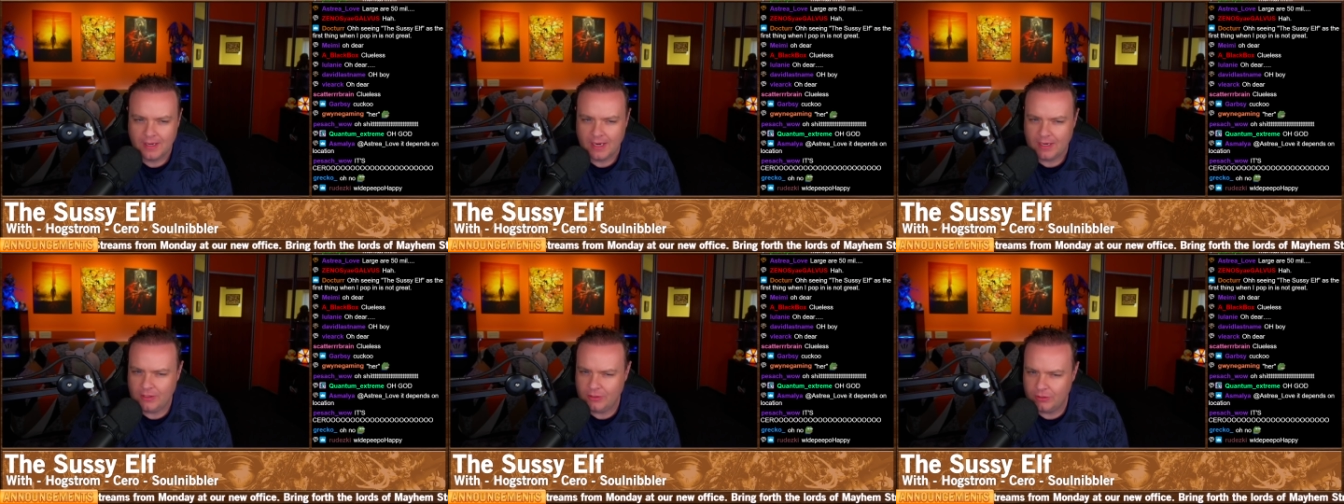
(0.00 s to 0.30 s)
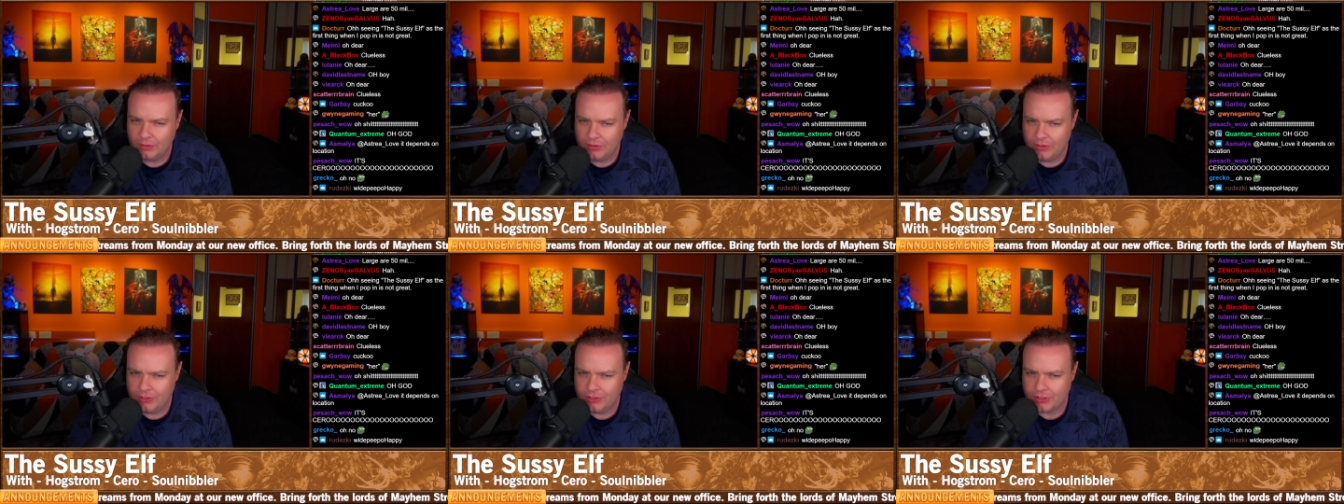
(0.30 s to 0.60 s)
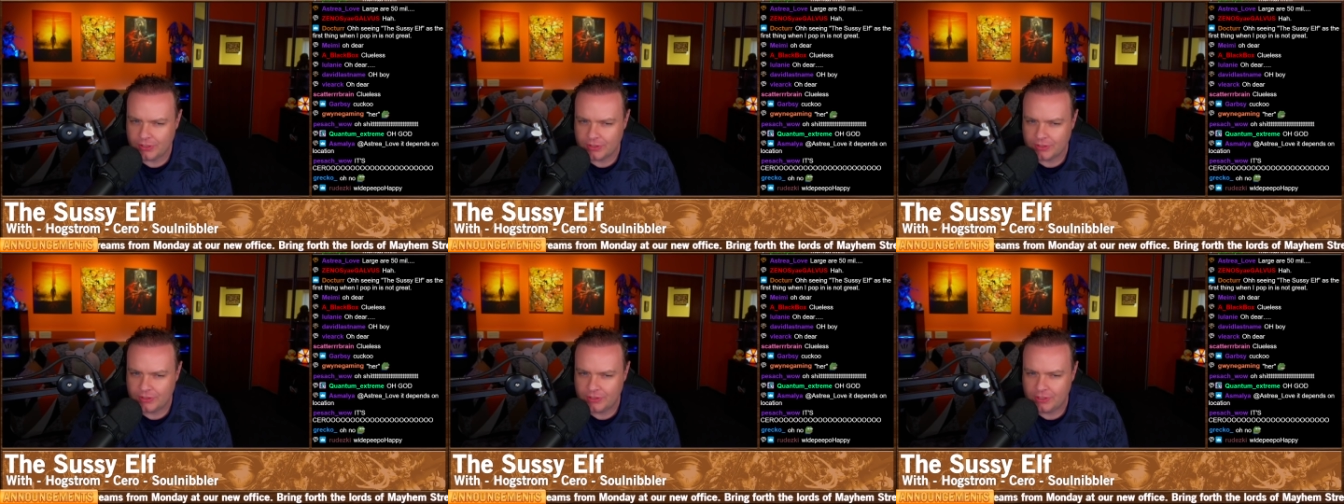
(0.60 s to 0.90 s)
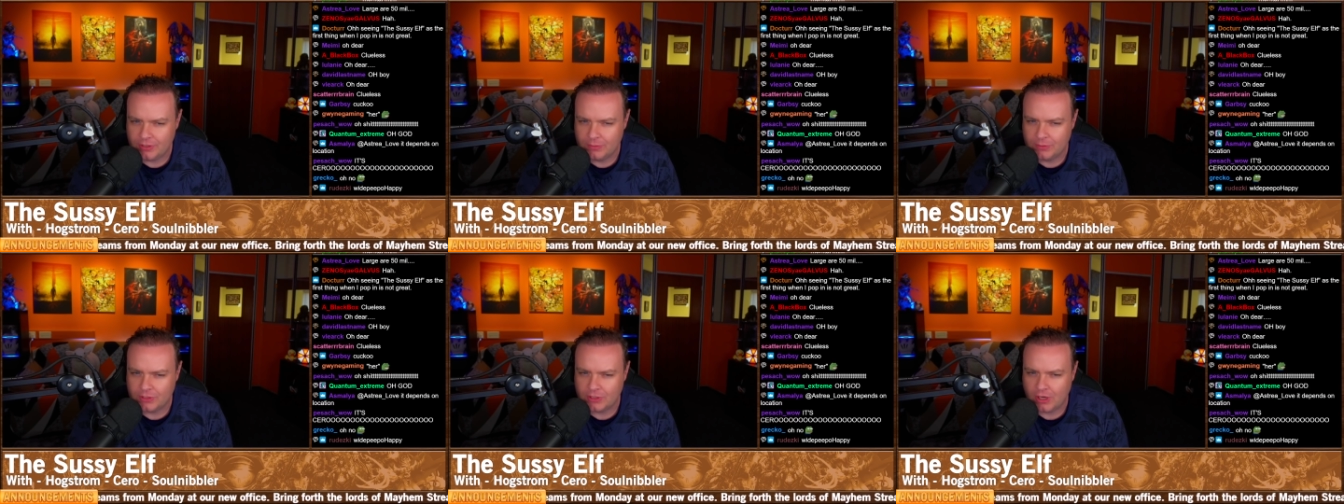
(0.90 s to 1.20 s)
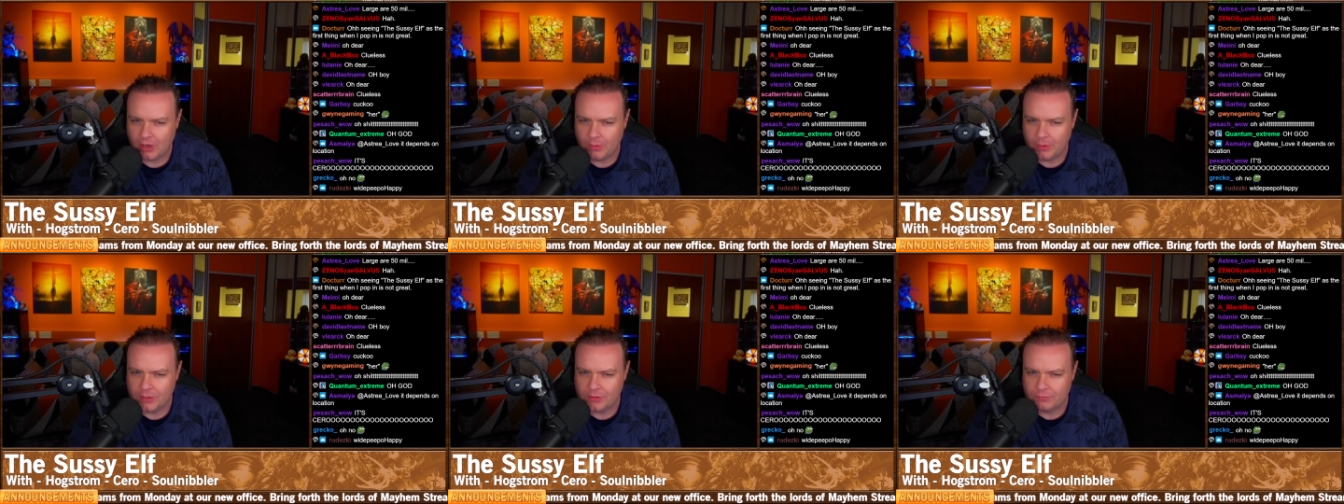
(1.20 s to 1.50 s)
In dungeons, she was
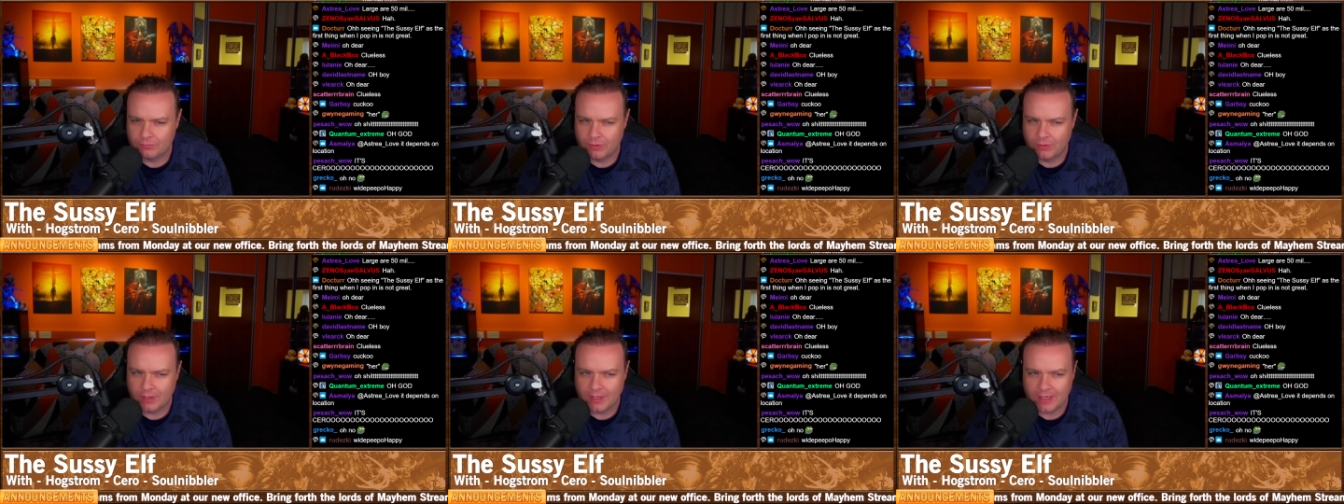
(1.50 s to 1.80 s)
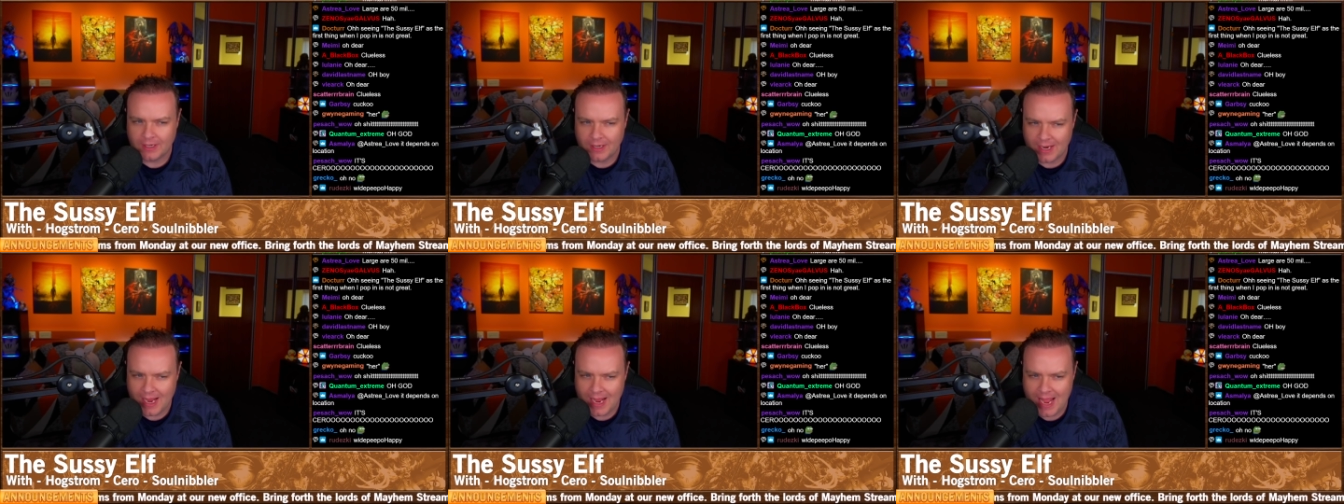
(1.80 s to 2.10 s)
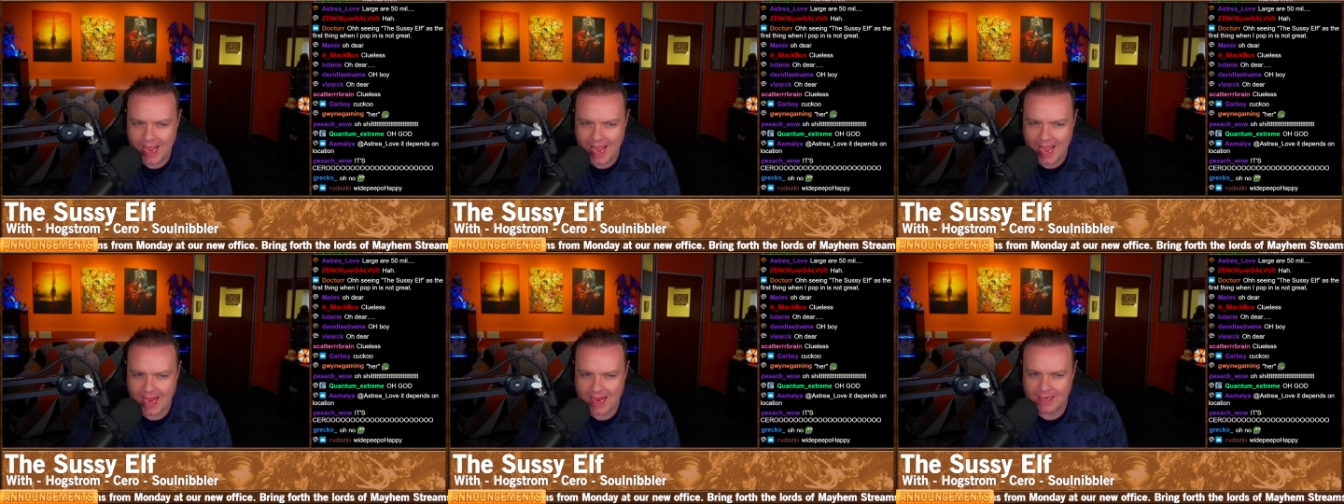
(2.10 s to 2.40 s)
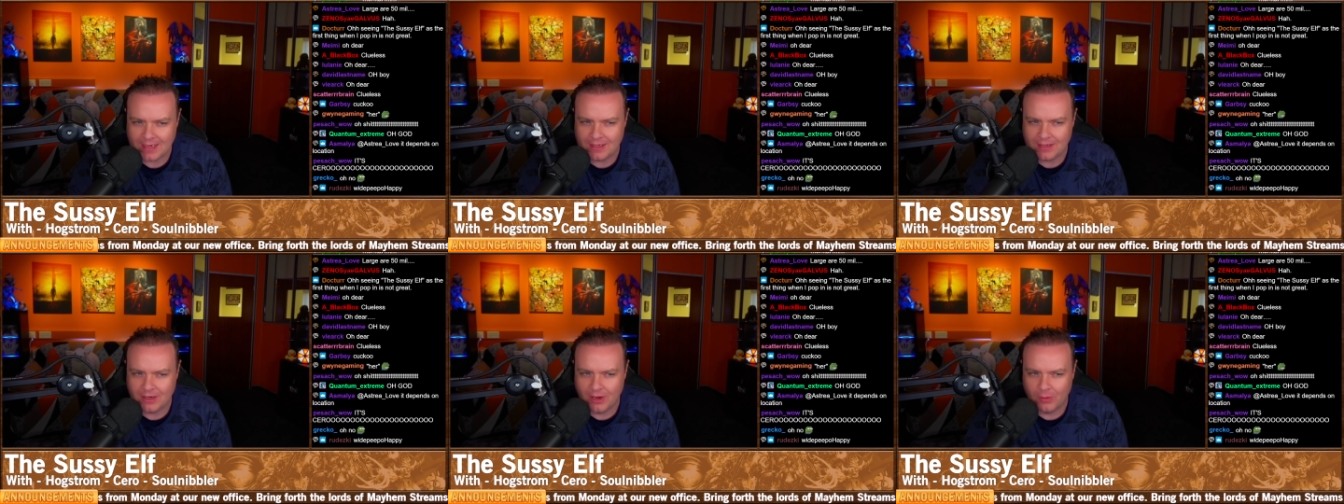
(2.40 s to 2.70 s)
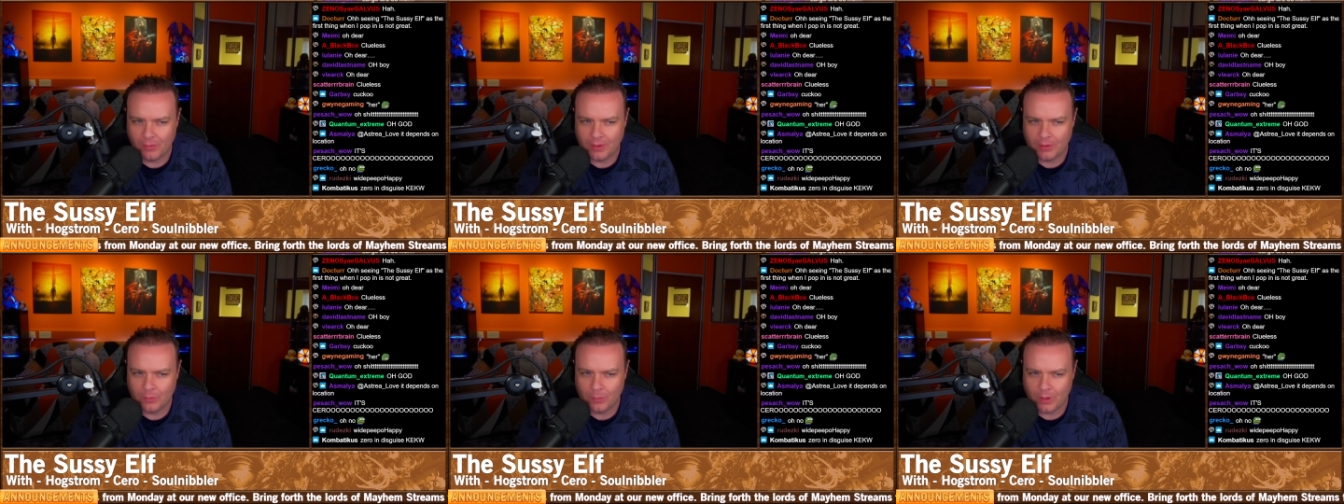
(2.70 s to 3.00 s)
always running ahead,
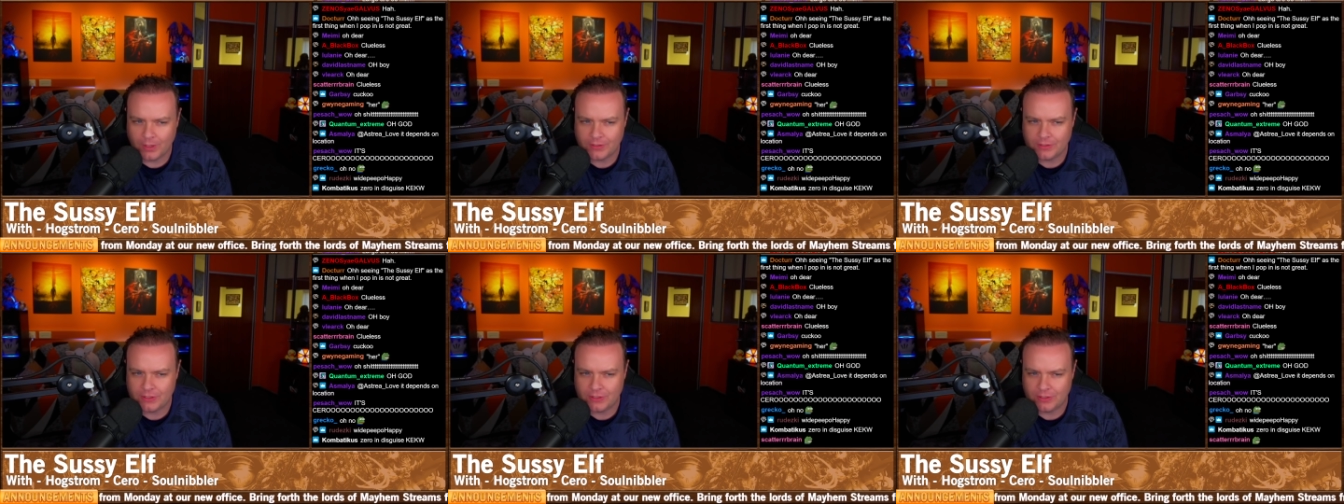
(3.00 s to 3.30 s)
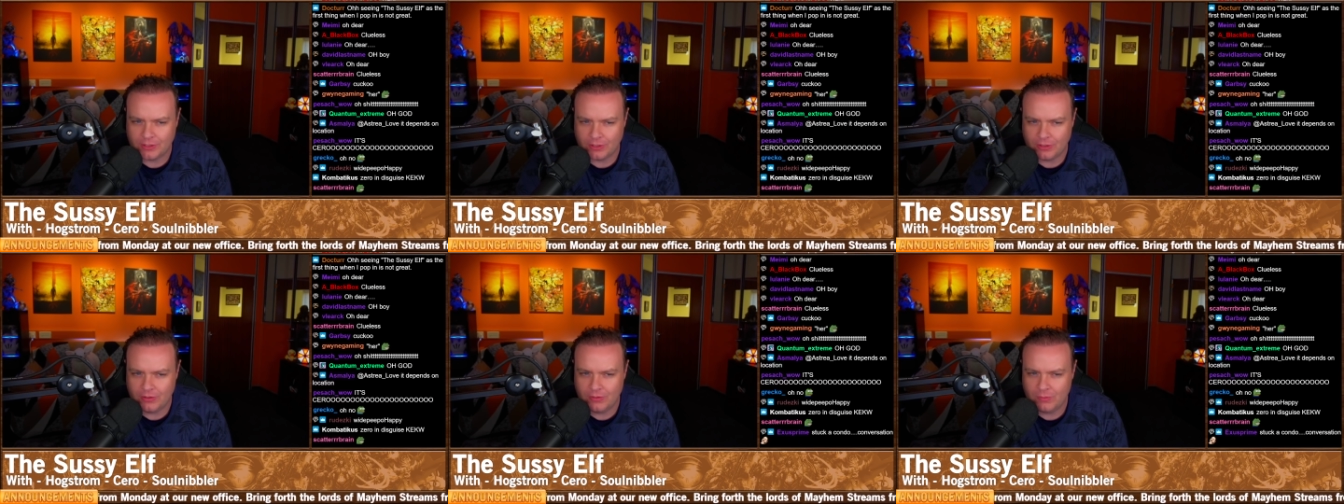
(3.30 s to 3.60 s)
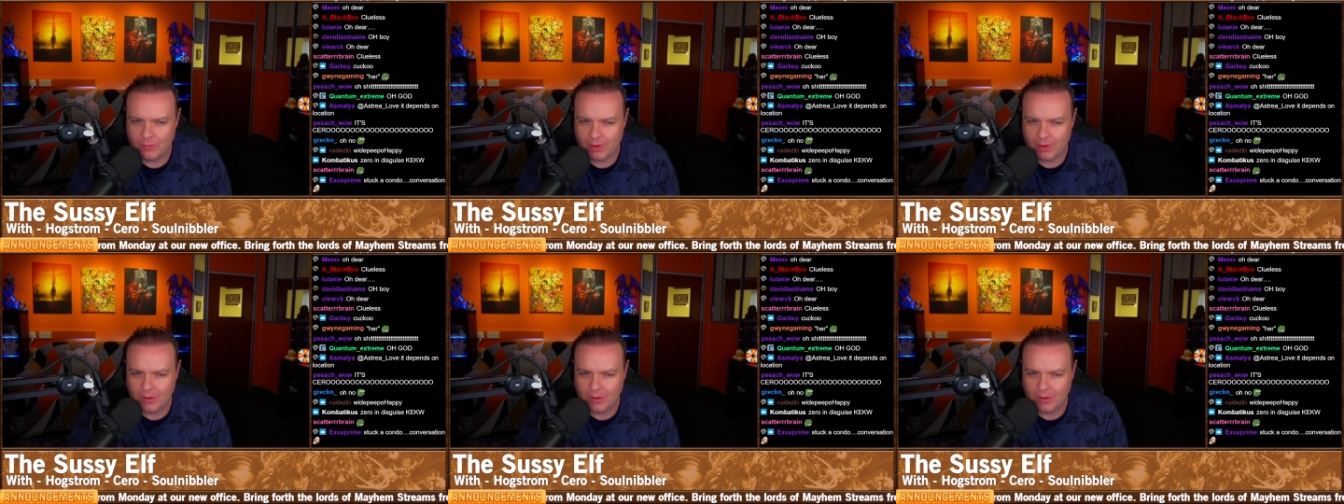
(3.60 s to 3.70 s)
knowing what to do.